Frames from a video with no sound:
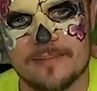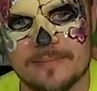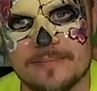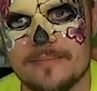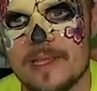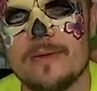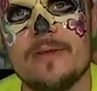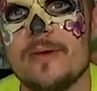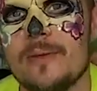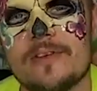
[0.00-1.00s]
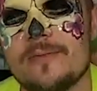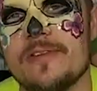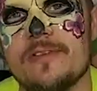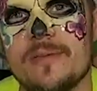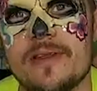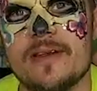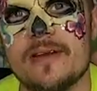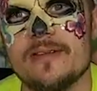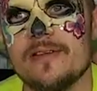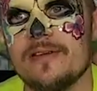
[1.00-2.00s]
They don't know it wasn't supposed to be there.
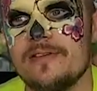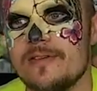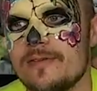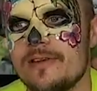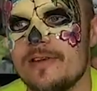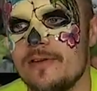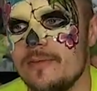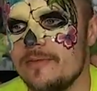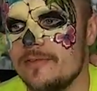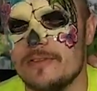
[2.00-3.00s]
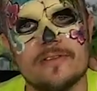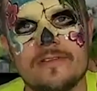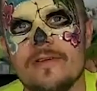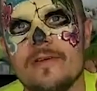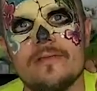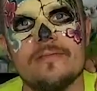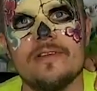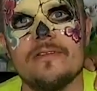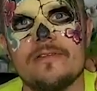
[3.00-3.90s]
As long as you don't say oops, you just do it and just.